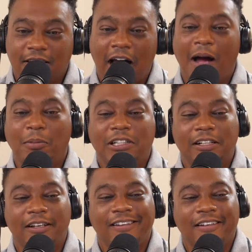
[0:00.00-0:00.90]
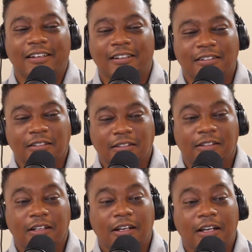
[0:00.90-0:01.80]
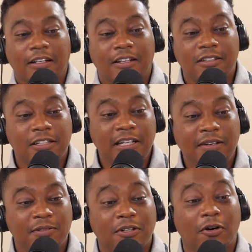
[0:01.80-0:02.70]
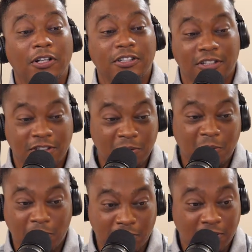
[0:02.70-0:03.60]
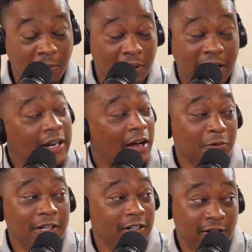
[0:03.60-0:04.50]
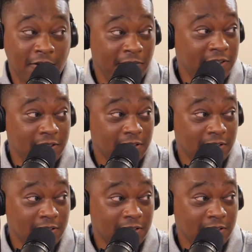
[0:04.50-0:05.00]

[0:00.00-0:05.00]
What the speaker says: I'm gonna say the Chiefs going to the Super Bowl, but they not winning the division.